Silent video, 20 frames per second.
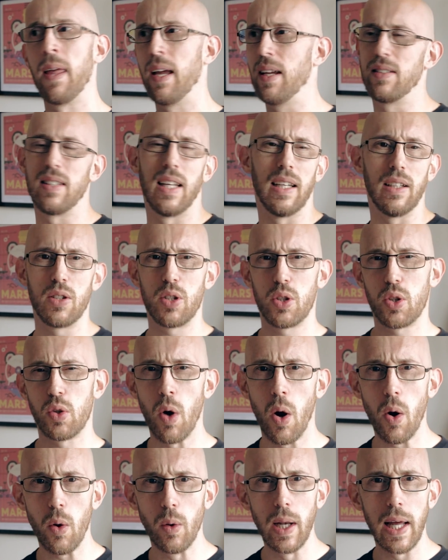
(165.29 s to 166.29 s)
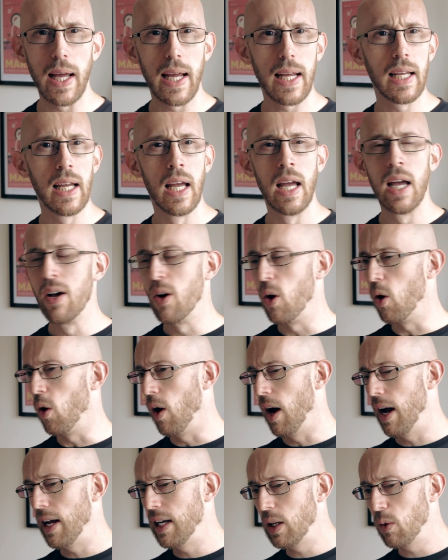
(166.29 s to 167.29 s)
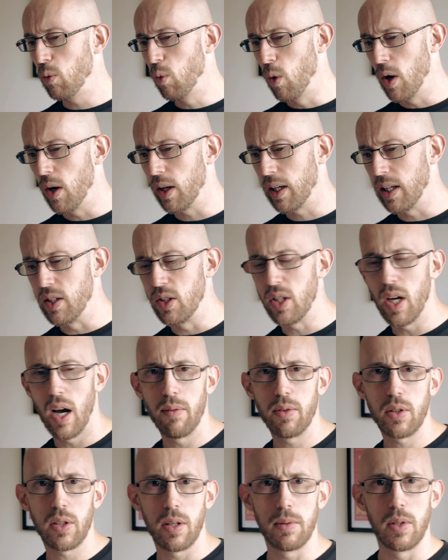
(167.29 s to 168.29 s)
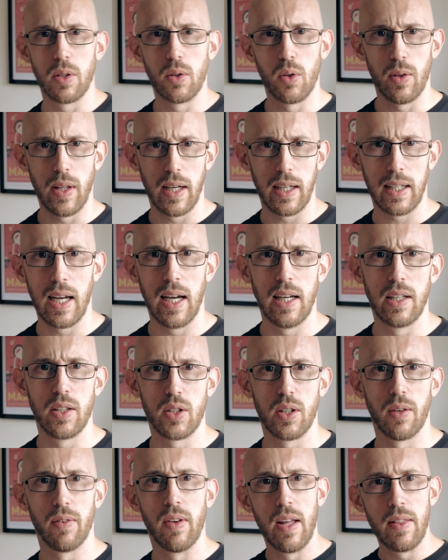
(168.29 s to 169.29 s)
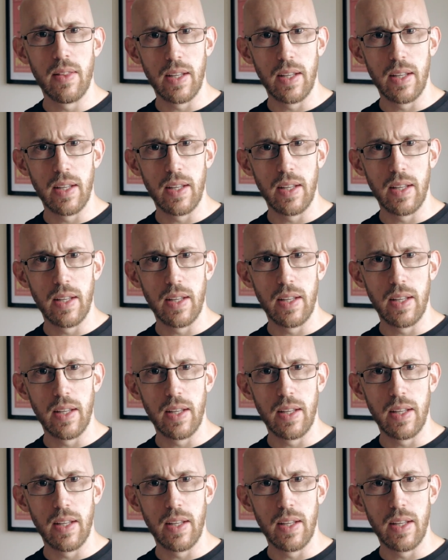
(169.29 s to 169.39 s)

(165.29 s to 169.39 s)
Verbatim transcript: is like scrolling or any work in JavaScript and all that kind of stuff